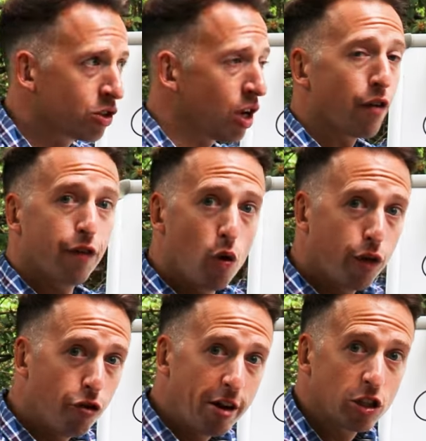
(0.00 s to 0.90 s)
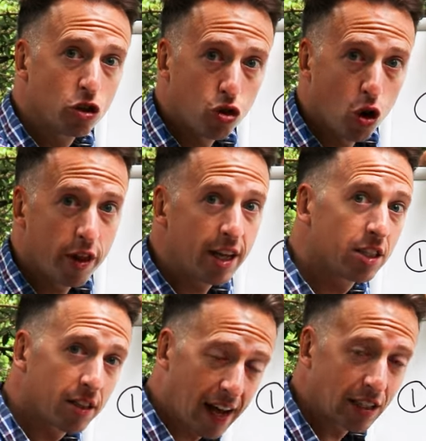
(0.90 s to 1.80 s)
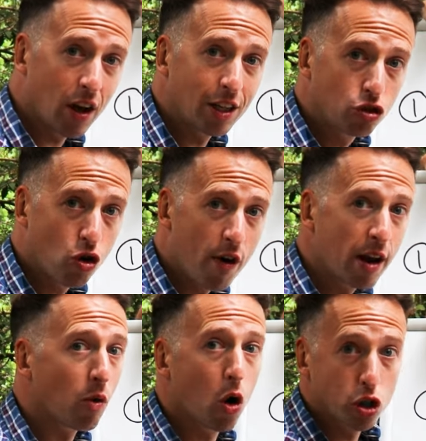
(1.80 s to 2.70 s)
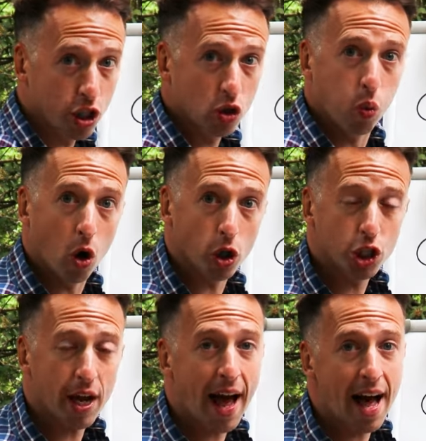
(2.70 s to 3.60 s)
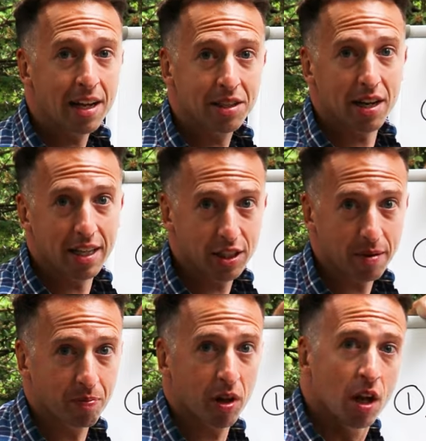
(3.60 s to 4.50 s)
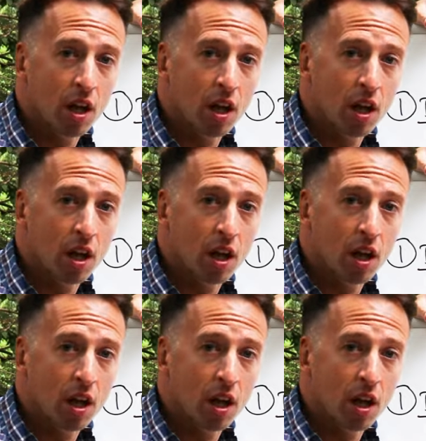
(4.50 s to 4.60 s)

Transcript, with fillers: So feel free to draw this as I draw it or just watch and listen.